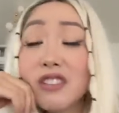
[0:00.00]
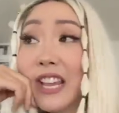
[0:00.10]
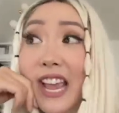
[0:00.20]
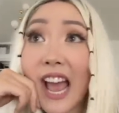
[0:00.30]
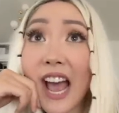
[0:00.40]

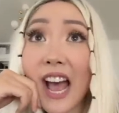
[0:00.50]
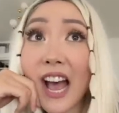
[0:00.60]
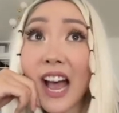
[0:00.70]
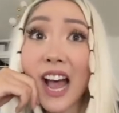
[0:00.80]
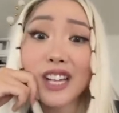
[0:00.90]

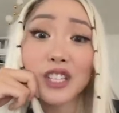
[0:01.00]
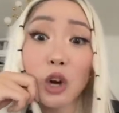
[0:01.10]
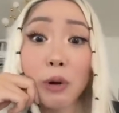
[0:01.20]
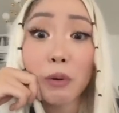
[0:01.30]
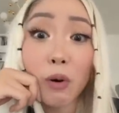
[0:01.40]
yeah, uh,
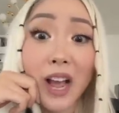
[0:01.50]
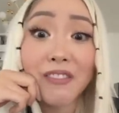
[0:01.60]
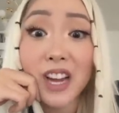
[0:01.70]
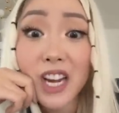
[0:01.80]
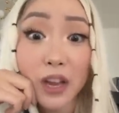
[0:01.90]
sorry, we don't
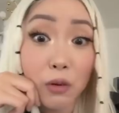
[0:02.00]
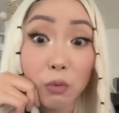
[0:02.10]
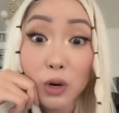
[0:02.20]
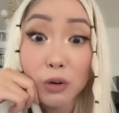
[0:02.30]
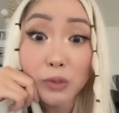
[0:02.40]
have any other
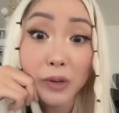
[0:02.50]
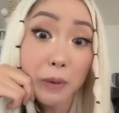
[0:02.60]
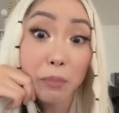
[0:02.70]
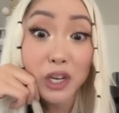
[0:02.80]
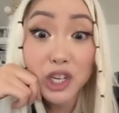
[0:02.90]
rooms we
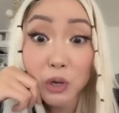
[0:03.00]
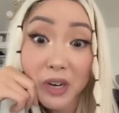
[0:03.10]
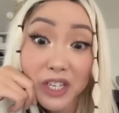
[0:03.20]
can put you